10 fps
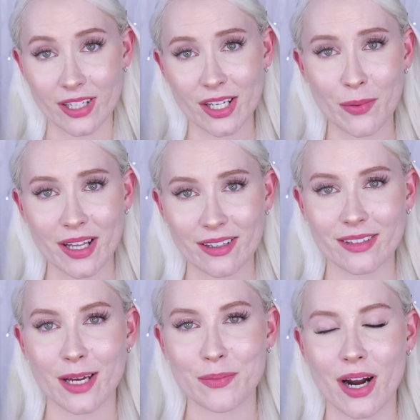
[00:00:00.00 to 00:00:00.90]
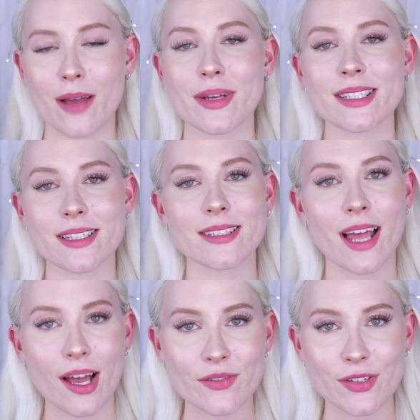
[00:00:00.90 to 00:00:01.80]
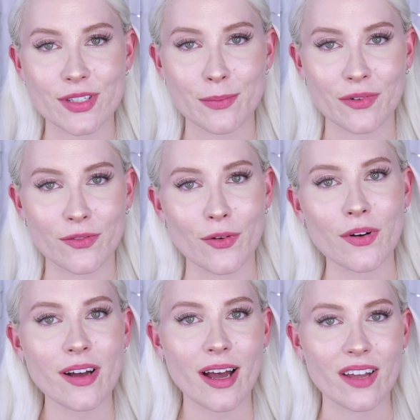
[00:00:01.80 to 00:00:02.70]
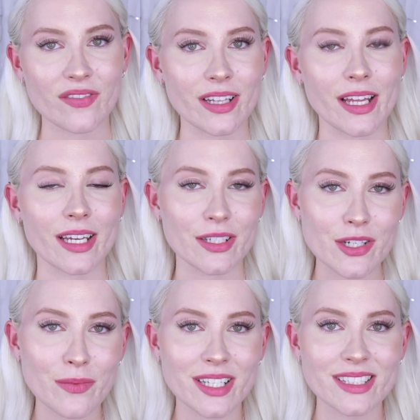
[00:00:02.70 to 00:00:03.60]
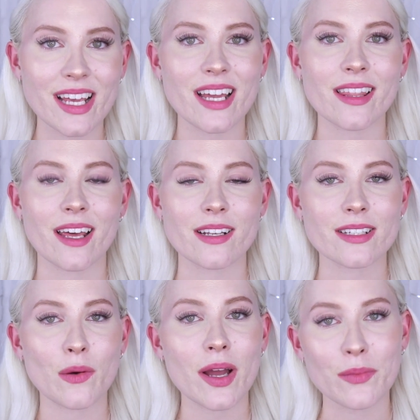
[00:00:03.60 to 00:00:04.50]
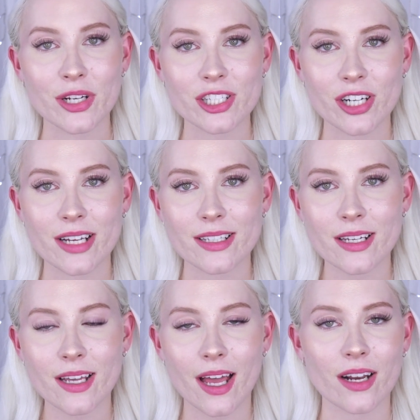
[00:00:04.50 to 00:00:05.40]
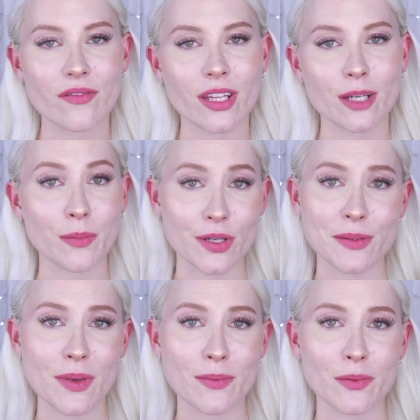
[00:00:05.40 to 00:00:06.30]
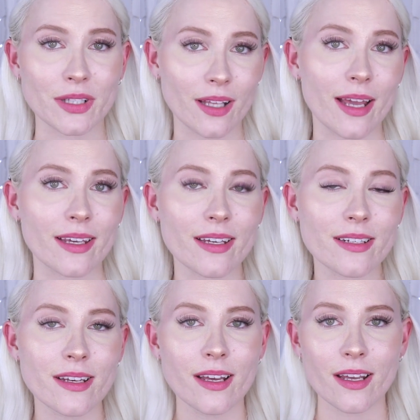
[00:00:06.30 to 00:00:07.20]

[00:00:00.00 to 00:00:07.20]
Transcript: Really quickly on that primer, since I have used it before, I feel like I do want to say that it's quite moisturising and I feel like most people would like it.